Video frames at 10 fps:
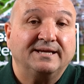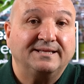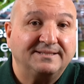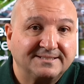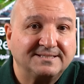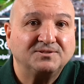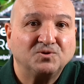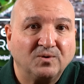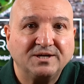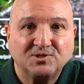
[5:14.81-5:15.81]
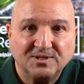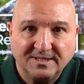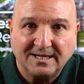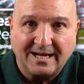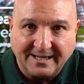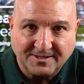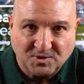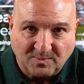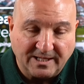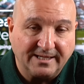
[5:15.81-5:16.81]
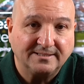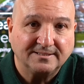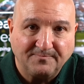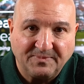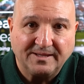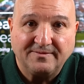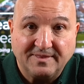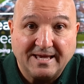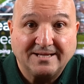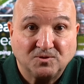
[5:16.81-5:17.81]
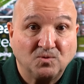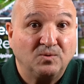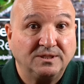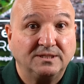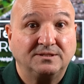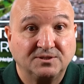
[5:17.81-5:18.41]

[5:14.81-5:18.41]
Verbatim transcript: In the situation that I explained, that's what we did.